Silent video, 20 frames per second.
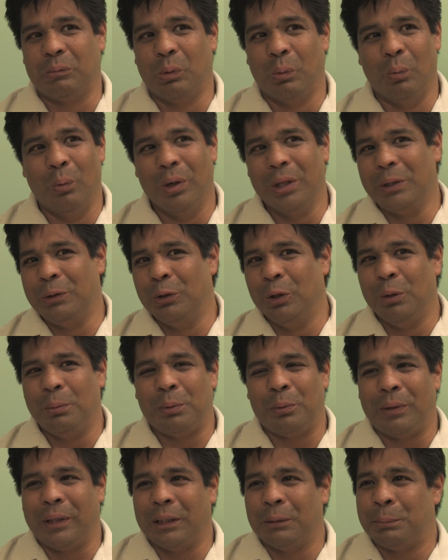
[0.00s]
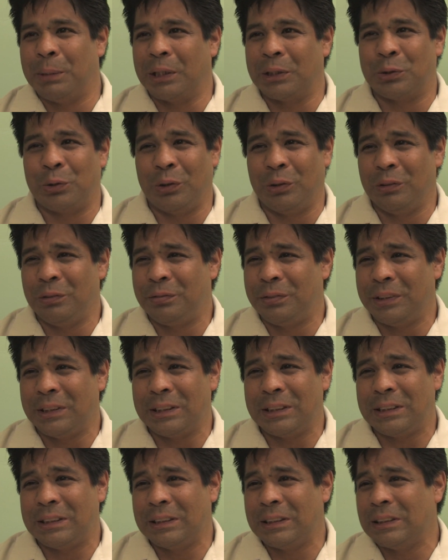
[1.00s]
one rope around the pectoral
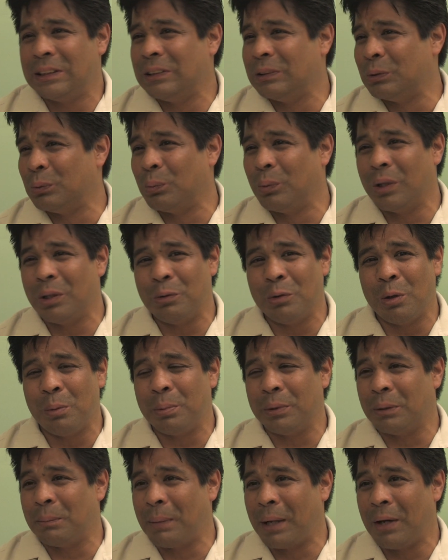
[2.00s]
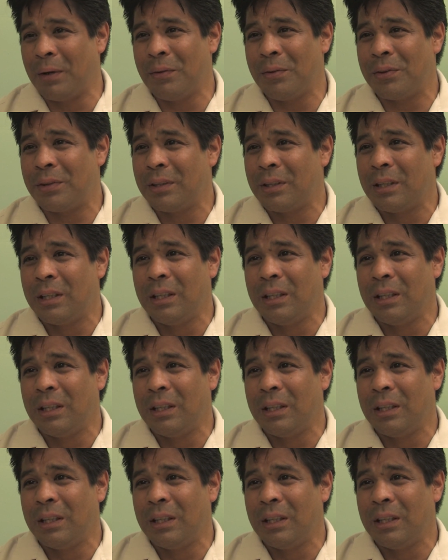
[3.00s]
fin still, and one rope in the mouth.